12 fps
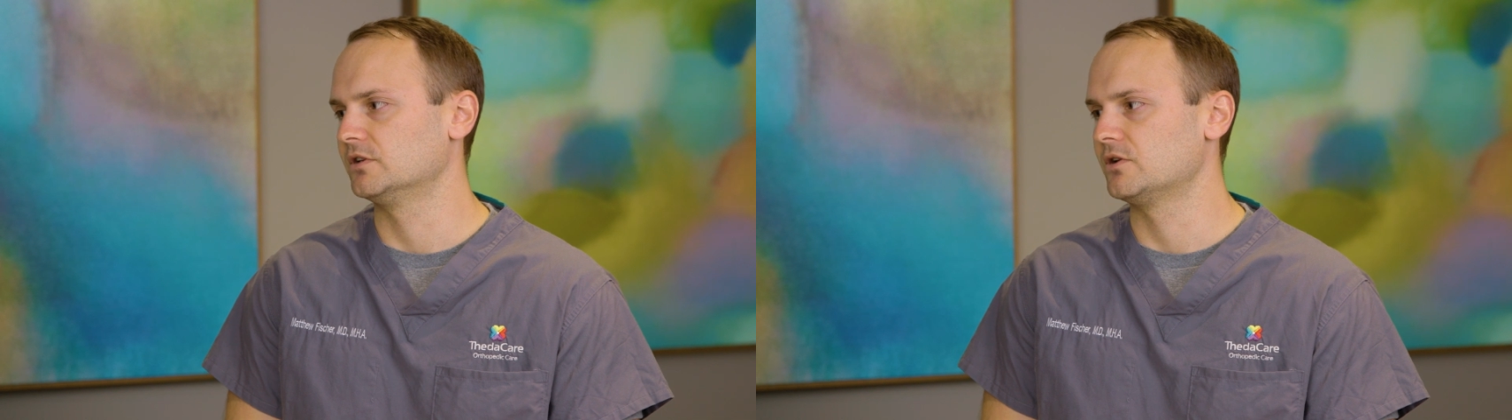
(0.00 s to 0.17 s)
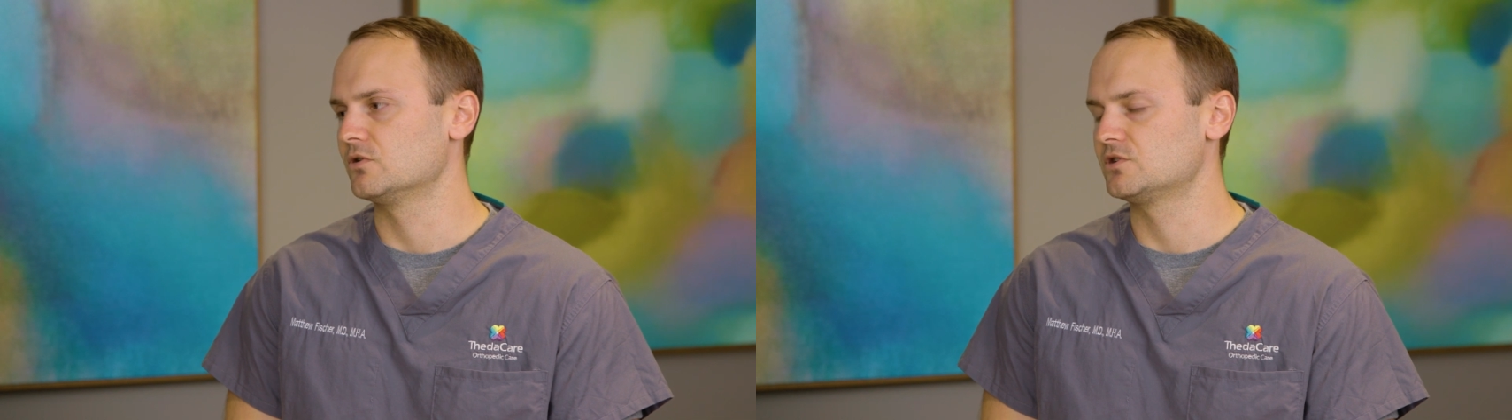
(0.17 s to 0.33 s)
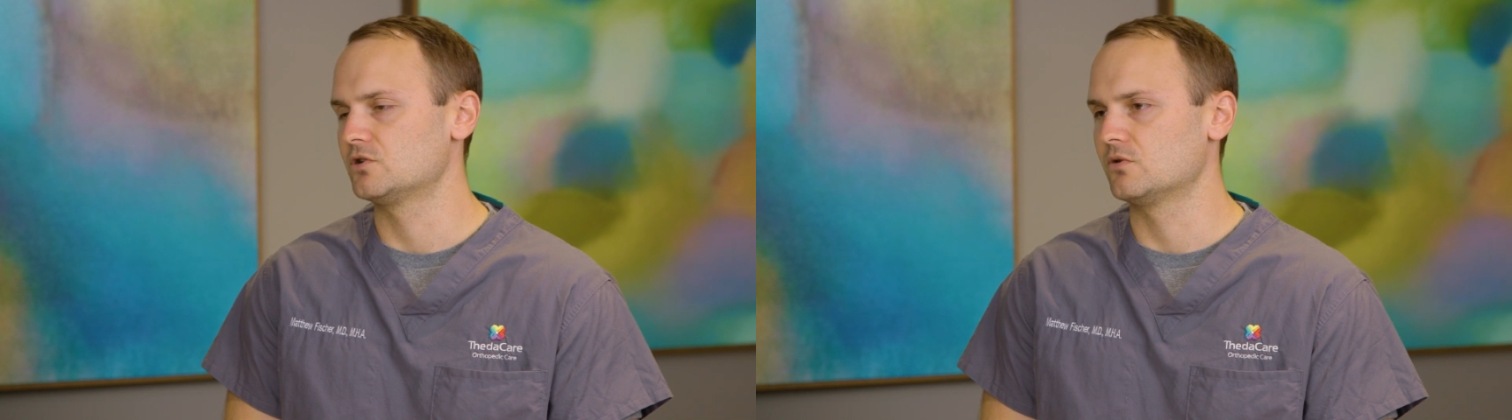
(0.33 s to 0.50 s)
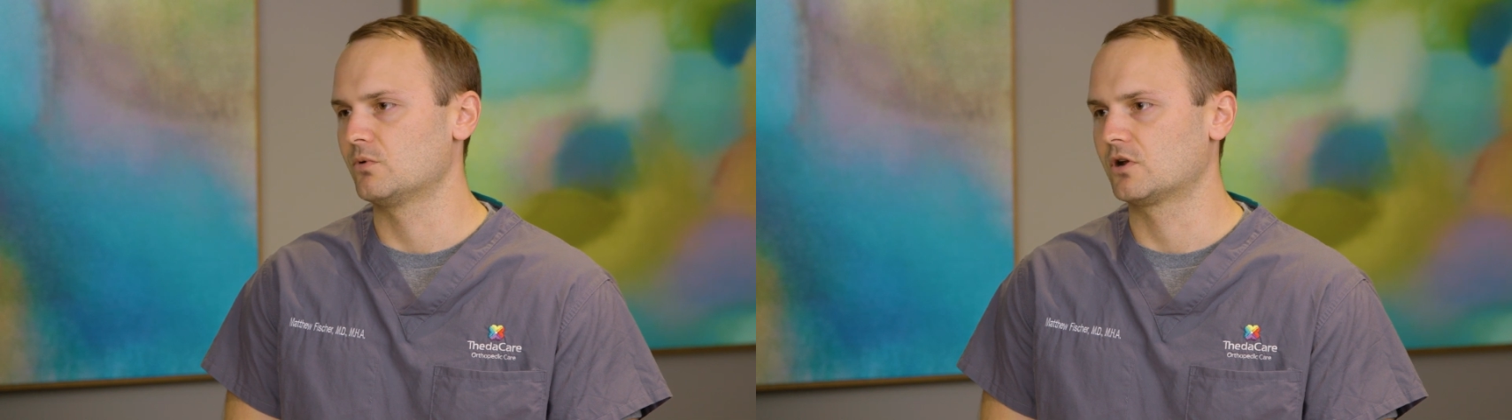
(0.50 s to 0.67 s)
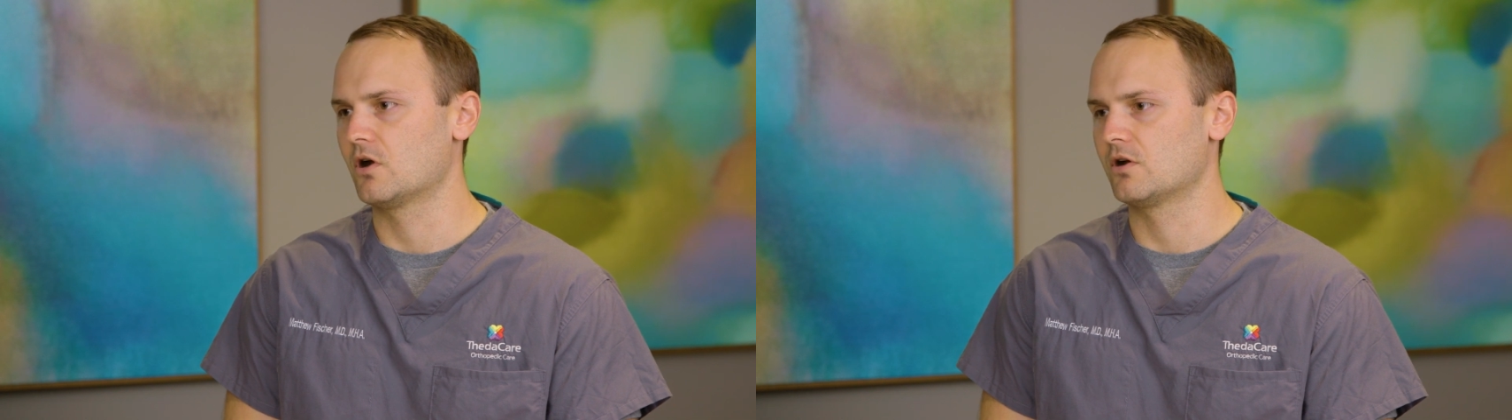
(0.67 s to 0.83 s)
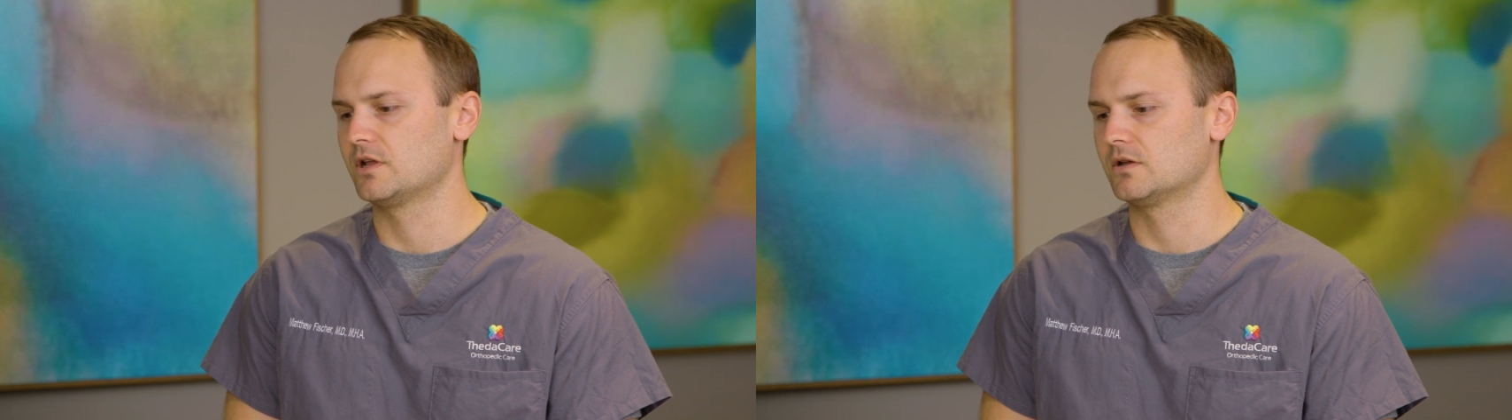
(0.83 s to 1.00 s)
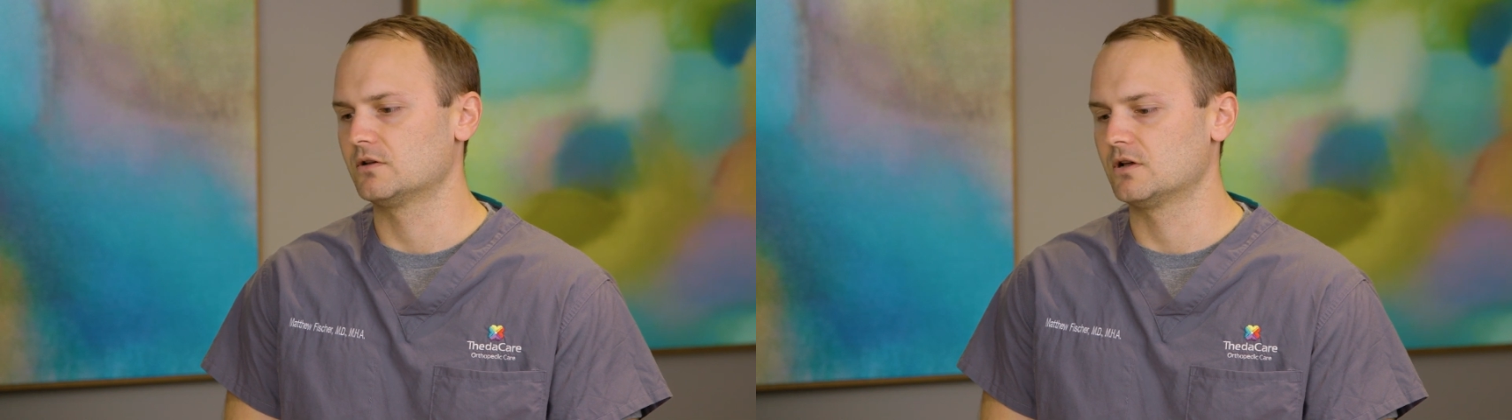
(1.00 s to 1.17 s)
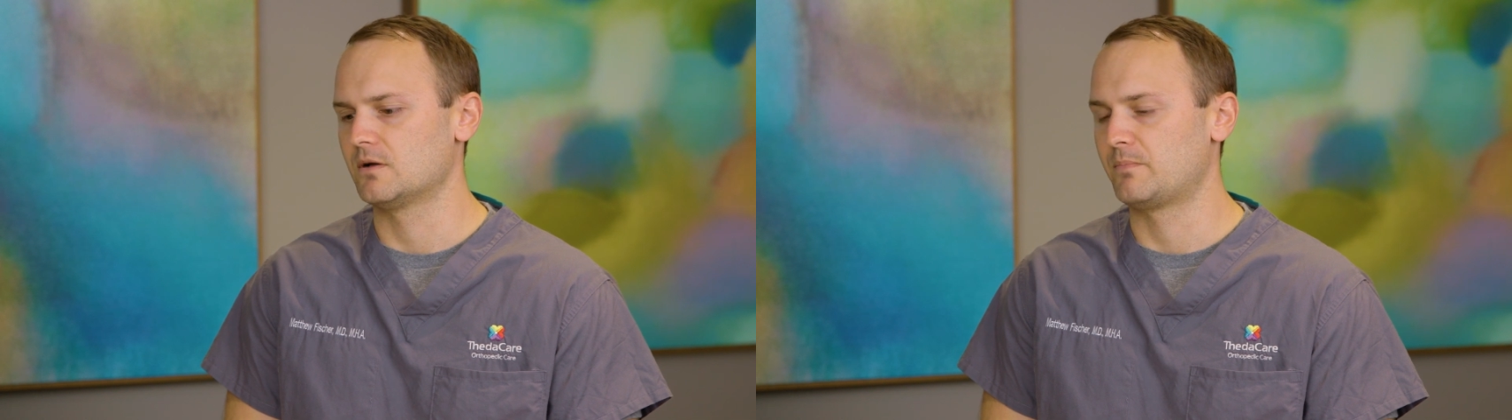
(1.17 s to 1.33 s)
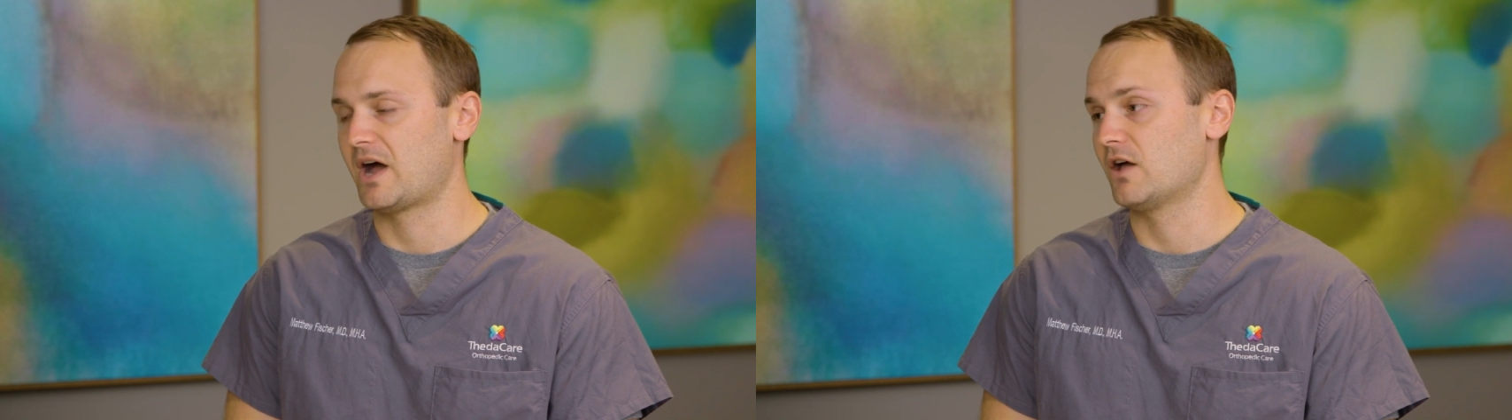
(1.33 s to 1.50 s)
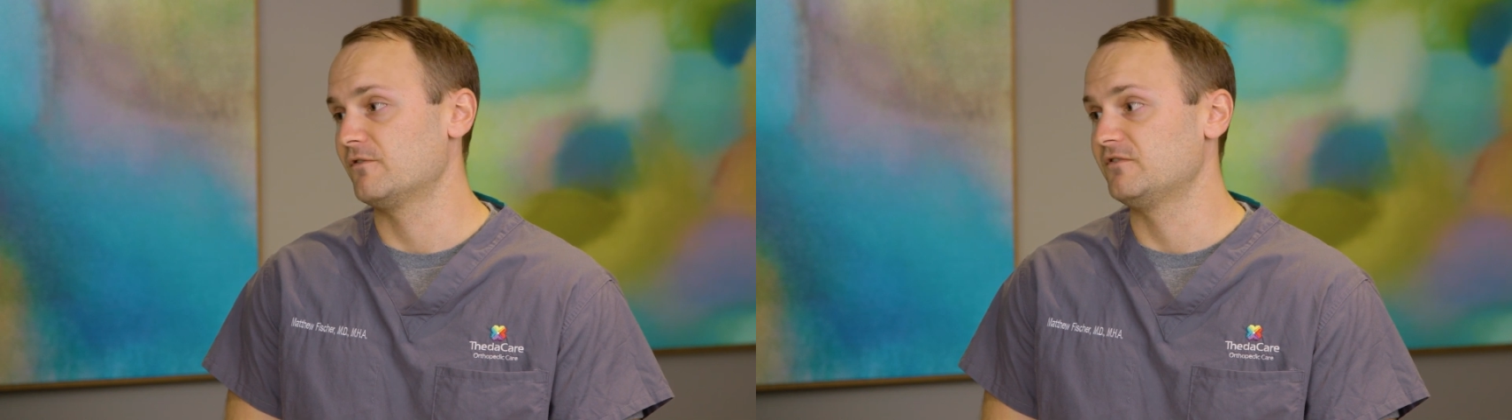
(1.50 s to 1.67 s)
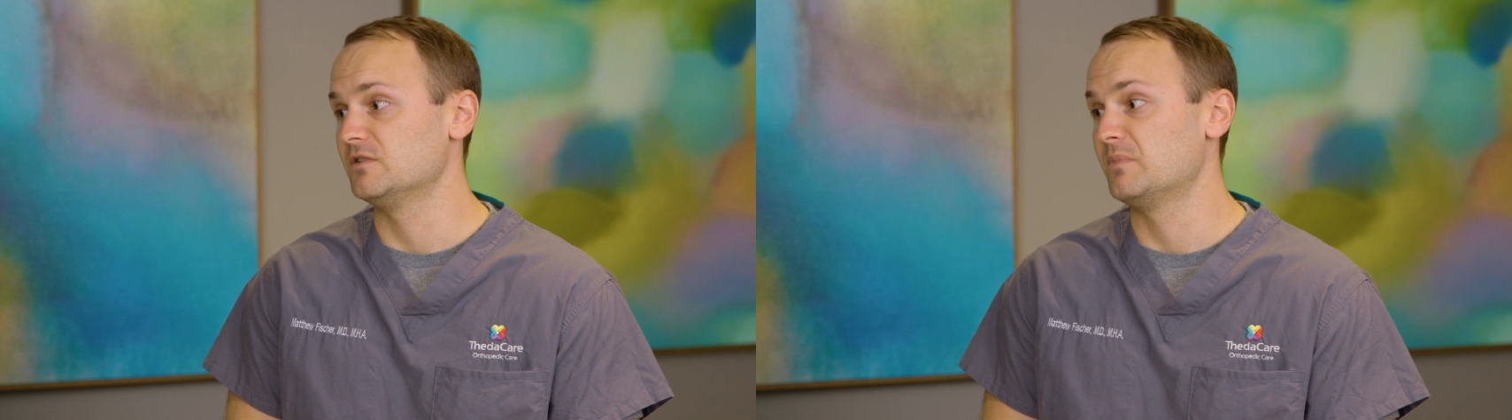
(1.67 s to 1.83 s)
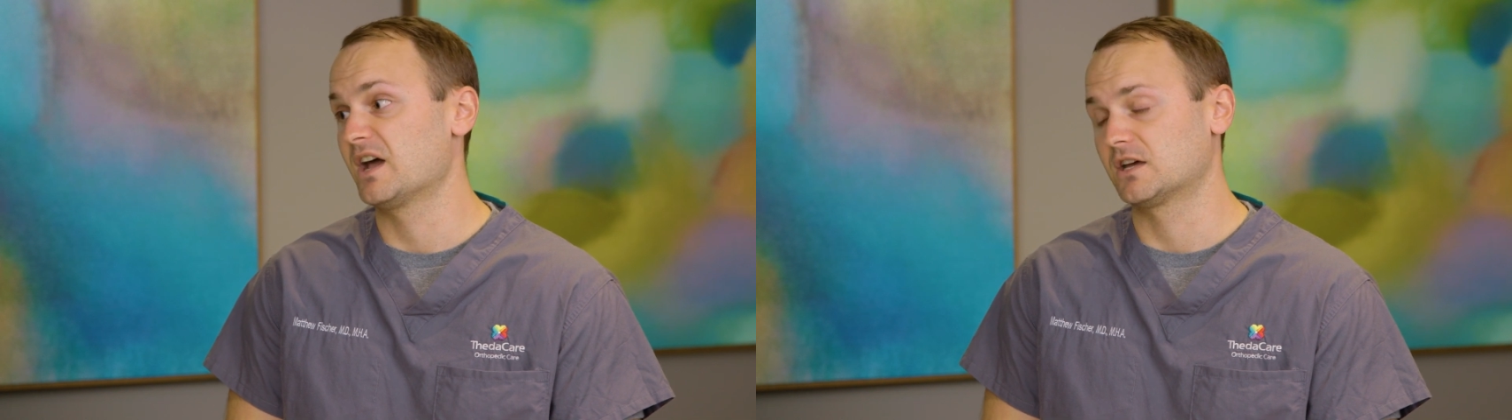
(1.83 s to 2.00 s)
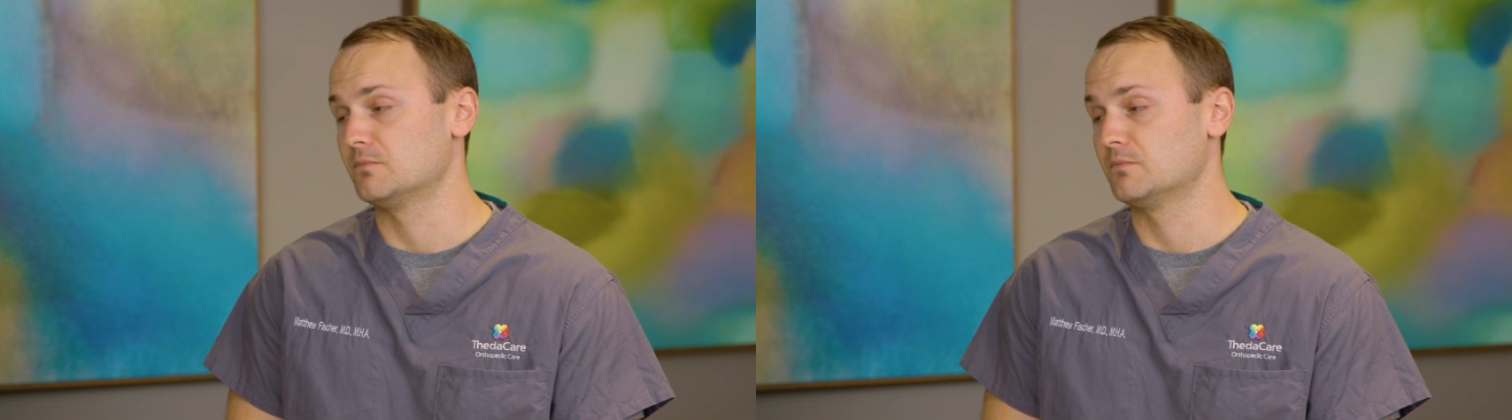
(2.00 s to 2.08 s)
literature regarding biofeedback